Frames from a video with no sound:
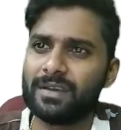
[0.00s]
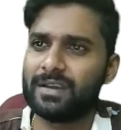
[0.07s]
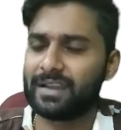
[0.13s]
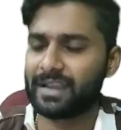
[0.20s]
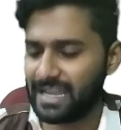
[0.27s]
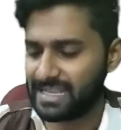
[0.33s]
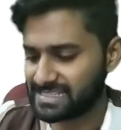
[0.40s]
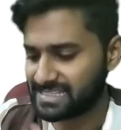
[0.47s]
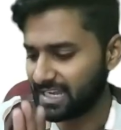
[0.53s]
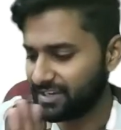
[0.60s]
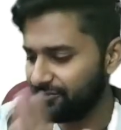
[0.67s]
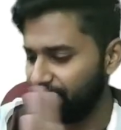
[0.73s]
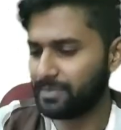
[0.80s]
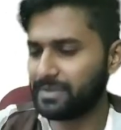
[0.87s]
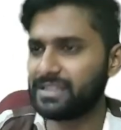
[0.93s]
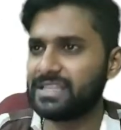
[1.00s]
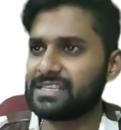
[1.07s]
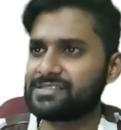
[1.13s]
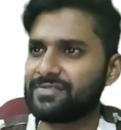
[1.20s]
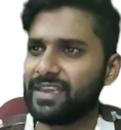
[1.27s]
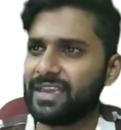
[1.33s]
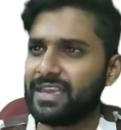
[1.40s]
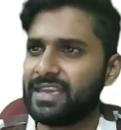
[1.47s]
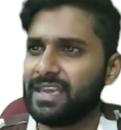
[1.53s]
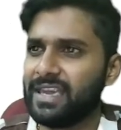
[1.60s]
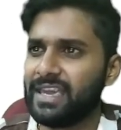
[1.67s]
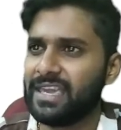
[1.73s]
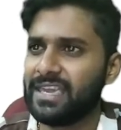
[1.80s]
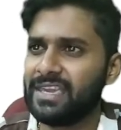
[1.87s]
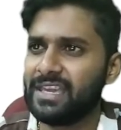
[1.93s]
guys, confirm in this way.
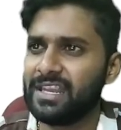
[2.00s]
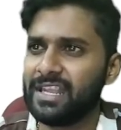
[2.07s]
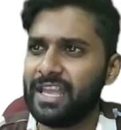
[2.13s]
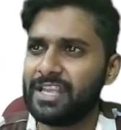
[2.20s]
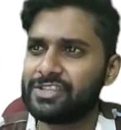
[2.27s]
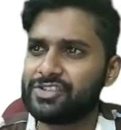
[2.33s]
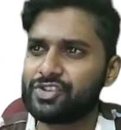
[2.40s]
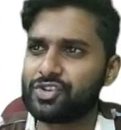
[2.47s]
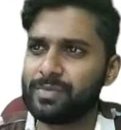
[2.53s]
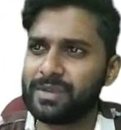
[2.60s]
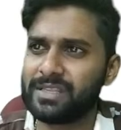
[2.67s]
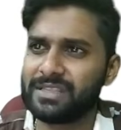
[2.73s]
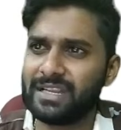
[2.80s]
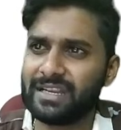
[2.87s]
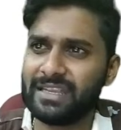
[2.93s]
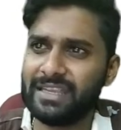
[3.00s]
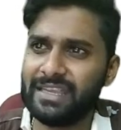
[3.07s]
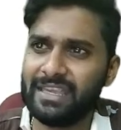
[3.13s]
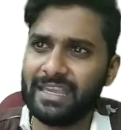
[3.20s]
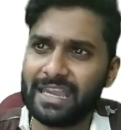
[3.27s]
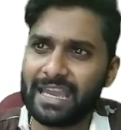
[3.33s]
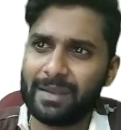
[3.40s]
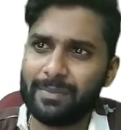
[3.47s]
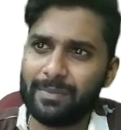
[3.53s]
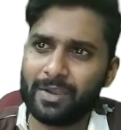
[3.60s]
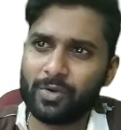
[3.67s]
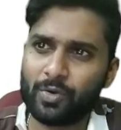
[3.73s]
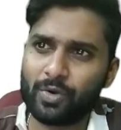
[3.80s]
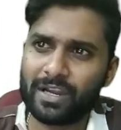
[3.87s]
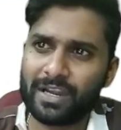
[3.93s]
Here, assuming that E can be
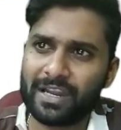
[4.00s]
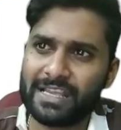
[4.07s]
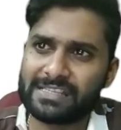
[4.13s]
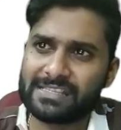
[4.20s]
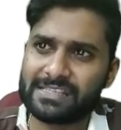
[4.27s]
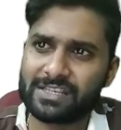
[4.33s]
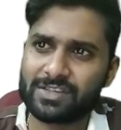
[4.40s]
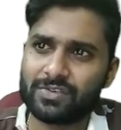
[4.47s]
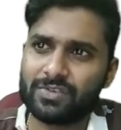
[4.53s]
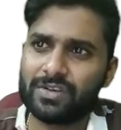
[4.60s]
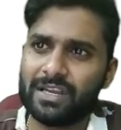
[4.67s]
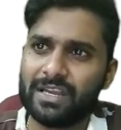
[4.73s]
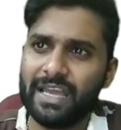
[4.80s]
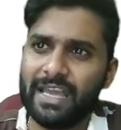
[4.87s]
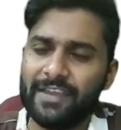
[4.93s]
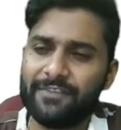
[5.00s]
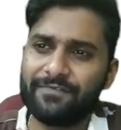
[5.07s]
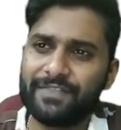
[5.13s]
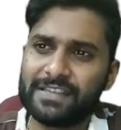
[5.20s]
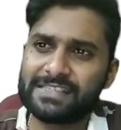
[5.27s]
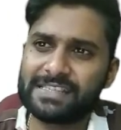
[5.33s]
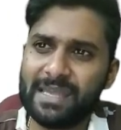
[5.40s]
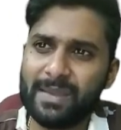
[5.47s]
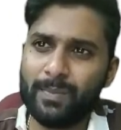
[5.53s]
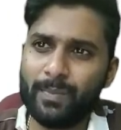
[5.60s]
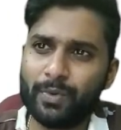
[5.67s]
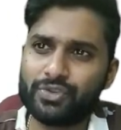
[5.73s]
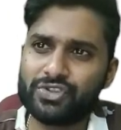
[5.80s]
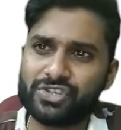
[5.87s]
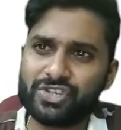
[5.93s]
coded as 0. If the same
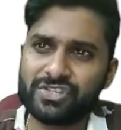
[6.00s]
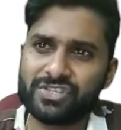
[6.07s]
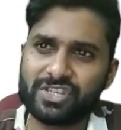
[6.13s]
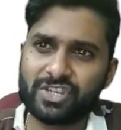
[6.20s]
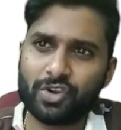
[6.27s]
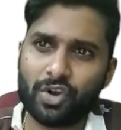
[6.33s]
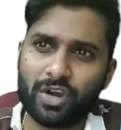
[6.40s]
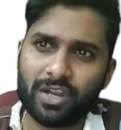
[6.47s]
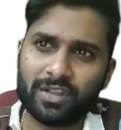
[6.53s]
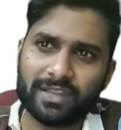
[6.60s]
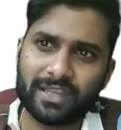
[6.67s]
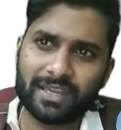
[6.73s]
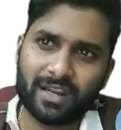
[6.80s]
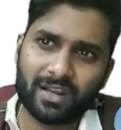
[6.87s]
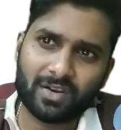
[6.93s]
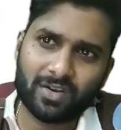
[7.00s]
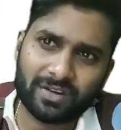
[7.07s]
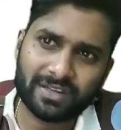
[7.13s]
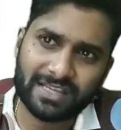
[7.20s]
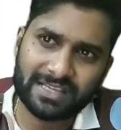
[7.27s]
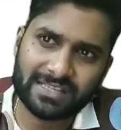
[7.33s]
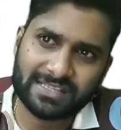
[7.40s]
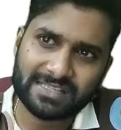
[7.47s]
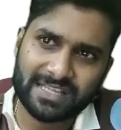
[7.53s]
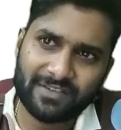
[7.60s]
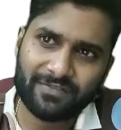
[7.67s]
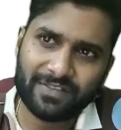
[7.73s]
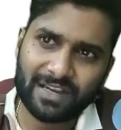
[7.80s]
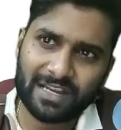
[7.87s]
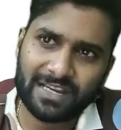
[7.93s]
position 0 are there or not, yes,
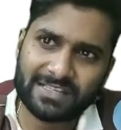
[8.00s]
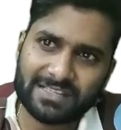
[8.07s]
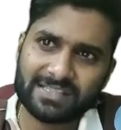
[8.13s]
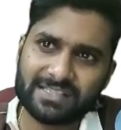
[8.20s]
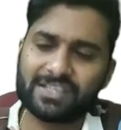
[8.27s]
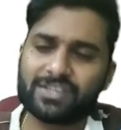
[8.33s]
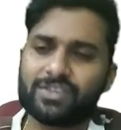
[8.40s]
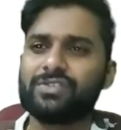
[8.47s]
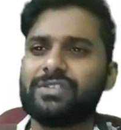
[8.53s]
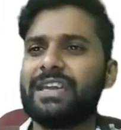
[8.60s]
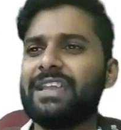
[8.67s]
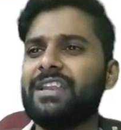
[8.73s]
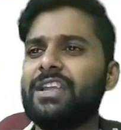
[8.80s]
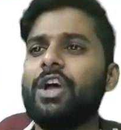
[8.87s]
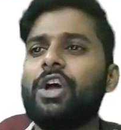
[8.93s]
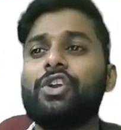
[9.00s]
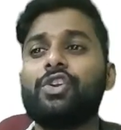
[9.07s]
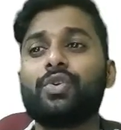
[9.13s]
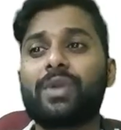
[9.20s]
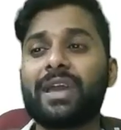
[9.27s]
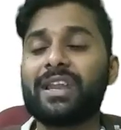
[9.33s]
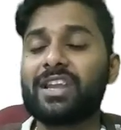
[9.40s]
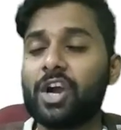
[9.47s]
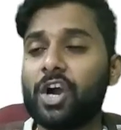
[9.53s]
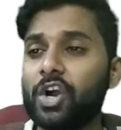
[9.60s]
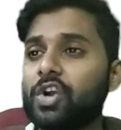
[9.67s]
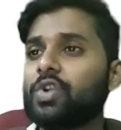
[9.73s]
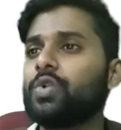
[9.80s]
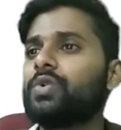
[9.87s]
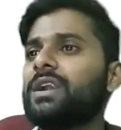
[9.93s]
definitely it is a 0. Then you can
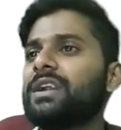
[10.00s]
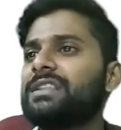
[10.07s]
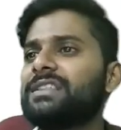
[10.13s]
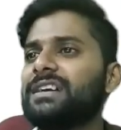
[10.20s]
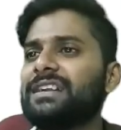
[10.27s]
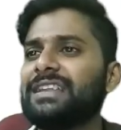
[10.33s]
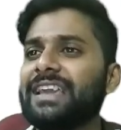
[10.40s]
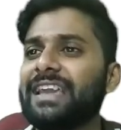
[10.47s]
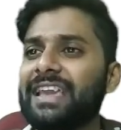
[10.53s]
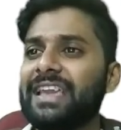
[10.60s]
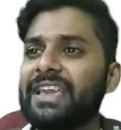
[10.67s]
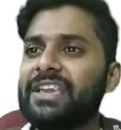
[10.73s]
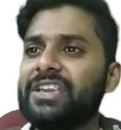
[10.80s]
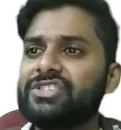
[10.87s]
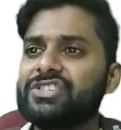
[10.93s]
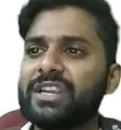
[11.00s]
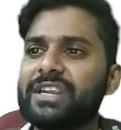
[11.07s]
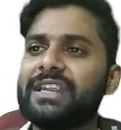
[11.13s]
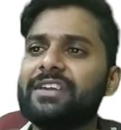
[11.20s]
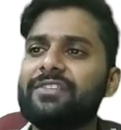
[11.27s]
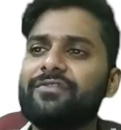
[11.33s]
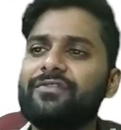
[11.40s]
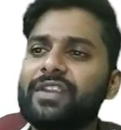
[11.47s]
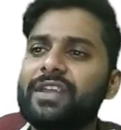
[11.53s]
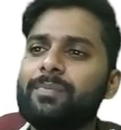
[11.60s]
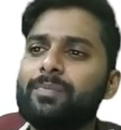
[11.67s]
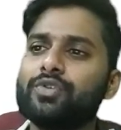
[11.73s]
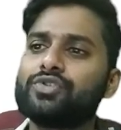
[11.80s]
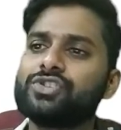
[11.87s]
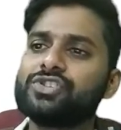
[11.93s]
conclude it that each and every
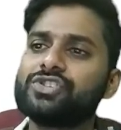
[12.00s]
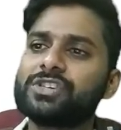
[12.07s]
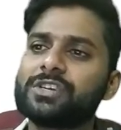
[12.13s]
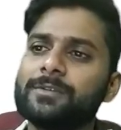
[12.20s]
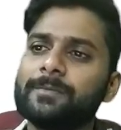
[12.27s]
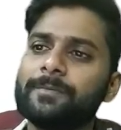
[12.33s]
position,